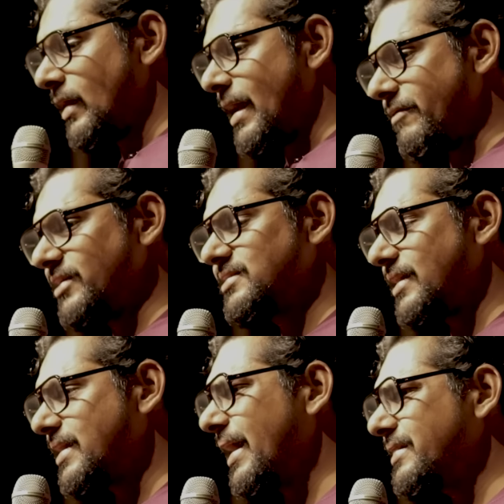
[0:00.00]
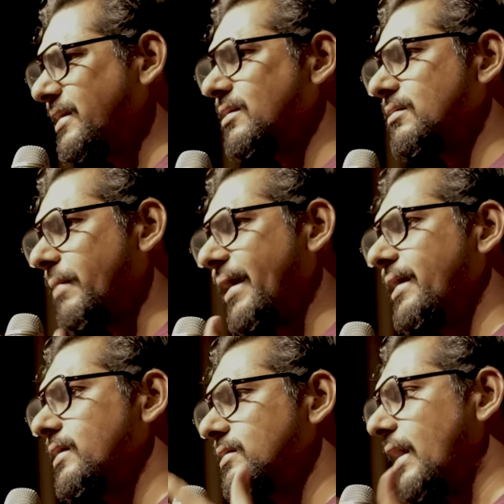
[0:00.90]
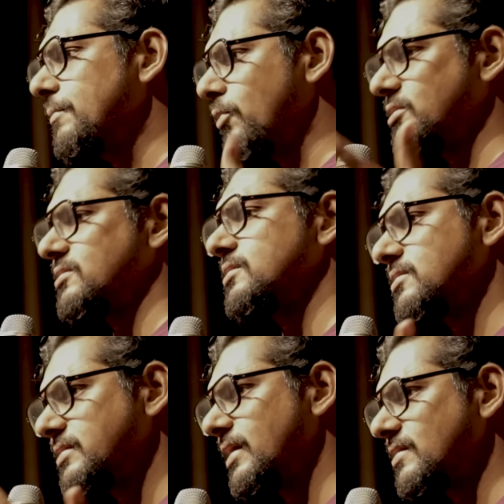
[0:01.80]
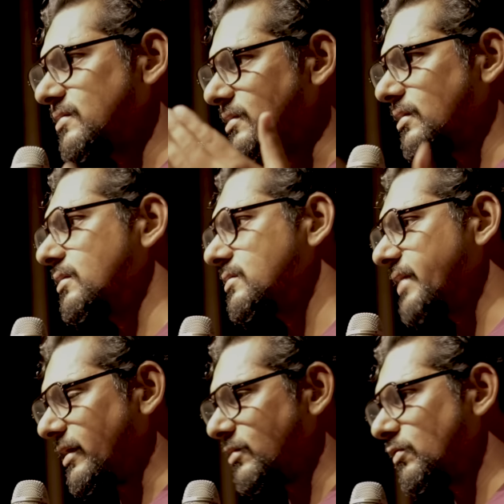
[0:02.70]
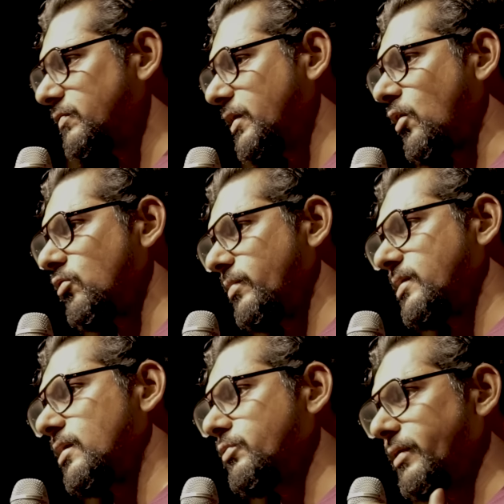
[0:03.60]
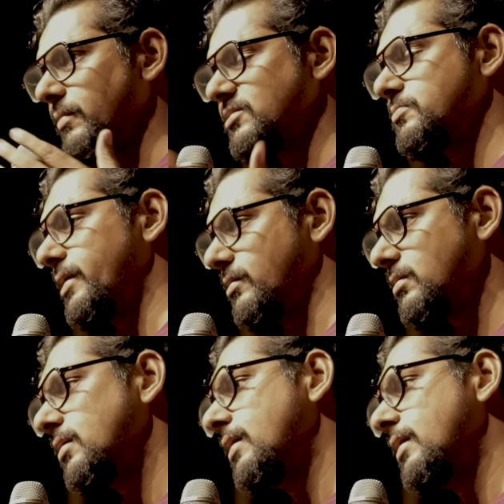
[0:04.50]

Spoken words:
Having said that, I think my hypothesis is that there are certain sectors of the economy that are doing much better.